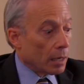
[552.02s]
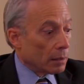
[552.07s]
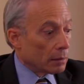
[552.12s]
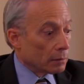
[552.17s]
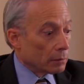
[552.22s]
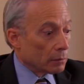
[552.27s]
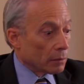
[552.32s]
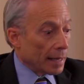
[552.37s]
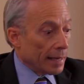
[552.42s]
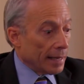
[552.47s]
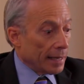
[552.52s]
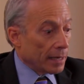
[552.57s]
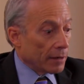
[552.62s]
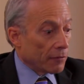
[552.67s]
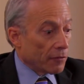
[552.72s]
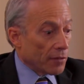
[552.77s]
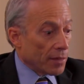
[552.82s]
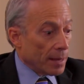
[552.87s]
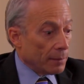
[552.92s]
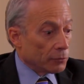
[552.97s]
like
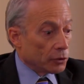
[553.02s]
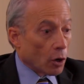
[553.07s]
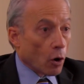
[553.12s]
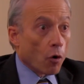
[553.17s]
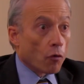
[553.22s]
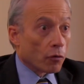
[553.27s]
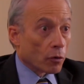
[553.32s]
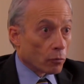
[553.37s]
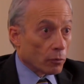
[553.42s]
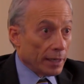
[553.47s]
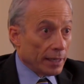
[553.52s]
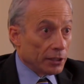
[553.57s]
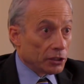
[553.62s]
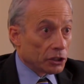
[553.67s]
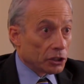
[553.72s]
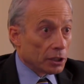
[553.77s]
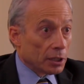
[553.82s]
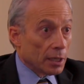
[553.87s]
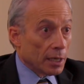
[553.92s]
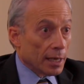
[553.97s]
for them to
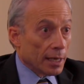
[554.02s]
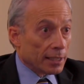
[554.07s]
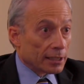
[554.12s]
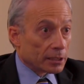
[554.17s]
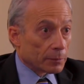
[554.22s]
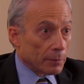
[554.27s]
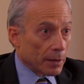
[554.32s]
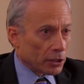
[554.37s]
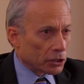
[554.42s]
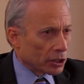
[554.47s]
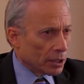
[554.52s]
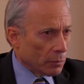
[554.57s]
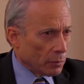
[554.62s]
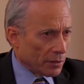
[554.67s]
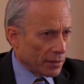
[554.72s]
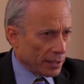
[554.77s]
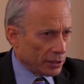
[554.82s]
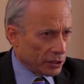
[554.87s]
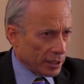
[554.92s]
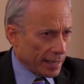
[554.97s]
overreach, especially
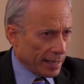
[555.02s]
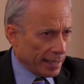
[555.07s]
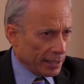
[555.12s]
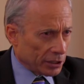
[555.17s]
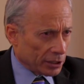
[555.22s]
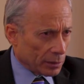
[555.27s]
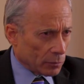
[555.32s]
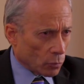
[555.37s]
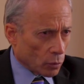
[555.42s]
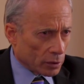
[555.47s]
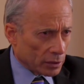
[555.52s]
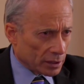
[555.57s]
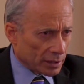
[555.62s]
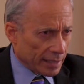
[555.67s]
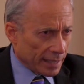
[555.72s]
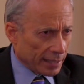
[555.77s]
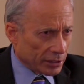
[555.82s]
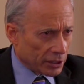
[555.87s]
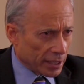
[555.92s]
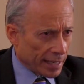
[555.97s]
with education. Once
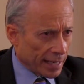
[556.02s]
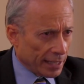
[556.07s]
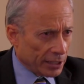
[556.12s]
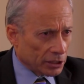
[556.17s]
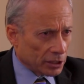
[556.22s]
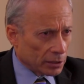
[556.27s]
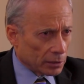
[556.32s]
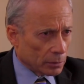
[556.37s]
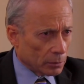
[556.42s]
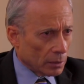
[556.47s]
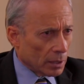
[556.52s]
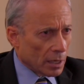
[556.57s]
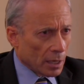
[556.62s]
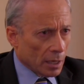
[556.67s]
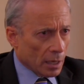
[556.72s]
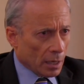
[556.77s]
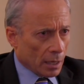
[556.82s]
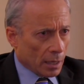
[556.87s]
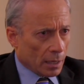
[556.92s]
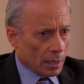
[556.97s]
the educational
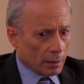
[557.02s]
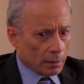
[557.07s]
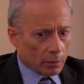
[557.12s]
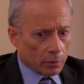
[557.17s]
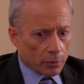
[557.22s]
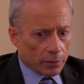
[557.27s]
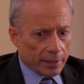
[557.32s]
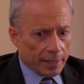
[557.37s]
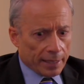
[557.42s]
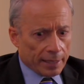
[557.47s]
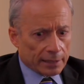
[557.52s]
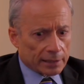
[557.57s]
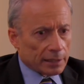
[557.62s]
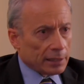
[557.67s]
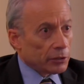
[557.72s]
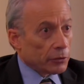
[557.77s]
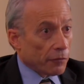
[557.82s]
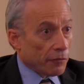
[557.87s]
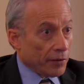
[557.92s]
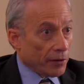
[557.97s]
learning is
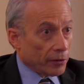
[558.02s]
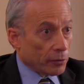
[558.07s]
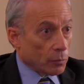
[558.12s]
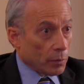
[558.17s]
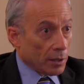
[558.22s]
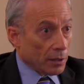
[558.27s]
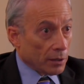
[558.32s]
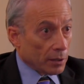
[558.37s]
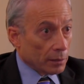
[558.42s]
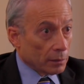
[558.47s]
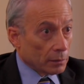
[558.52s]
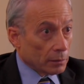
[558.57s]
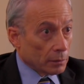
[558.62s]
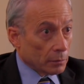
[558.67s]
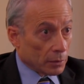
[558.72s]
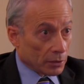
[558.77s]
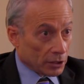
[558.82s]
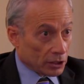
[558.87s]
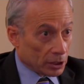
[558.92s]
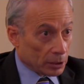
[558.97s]
interfered with
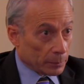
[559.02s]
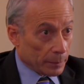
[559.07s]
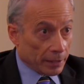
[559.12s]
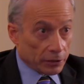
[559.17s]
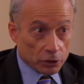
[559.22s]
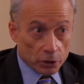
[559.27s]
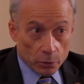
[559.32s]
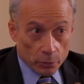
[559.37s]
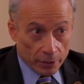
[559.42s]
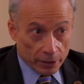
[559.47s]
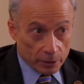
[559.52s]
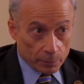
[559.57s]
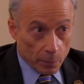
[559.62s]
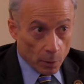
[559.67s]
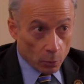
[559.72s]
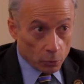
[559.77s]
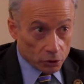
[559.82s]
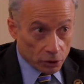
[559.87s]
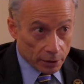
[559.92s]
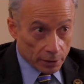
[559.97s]
the suspension or
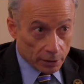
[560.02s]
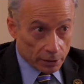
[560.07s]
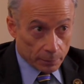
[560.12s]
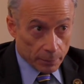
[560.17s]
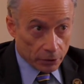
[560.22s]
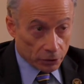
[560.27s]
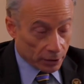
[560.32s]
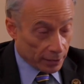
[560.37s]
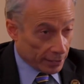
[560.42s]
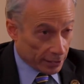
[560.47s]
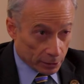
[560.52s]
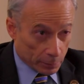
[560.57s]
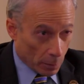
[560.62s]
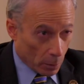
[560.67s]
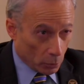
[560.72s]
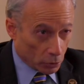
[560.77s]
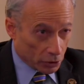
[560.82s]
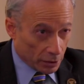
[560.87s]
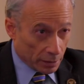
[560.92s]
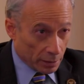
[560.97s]
expulsion, especially an
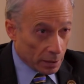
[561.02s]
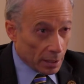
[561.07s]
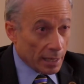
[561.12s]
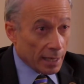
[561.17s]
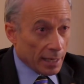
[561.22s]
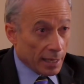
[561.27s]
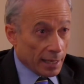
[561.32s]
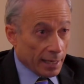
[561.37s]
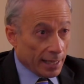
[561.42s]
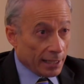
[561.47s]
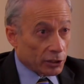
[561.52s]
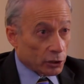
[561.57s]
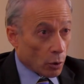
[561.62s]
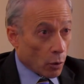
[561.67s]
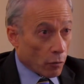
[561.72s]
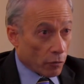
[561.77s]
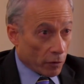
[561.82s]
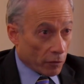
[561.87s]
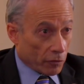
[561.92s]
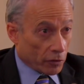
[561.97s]
expulsion, it's
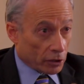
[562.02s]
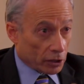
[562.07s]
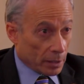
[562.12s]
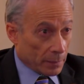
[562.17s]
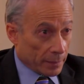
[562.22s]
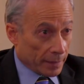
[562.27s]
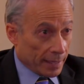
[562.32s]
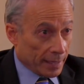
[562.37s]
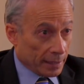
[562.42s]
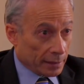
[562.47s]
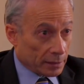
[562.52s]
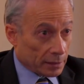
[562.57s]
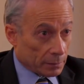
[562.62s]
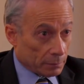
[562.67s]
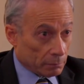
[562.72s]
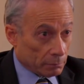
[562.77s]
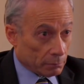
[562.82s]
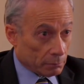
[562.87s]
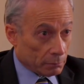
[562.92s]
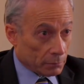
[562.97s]
over for some kids.
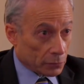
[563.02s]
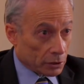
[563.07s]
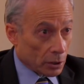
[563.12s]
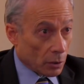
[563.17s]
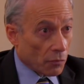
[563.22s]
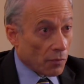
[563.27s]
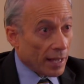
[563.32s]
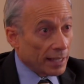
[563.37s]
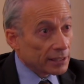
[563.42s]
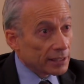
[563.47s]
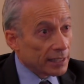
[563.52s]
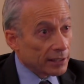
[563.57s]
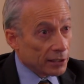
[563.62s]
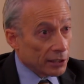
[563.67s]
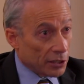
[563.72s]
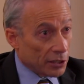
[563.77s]
So that's it in a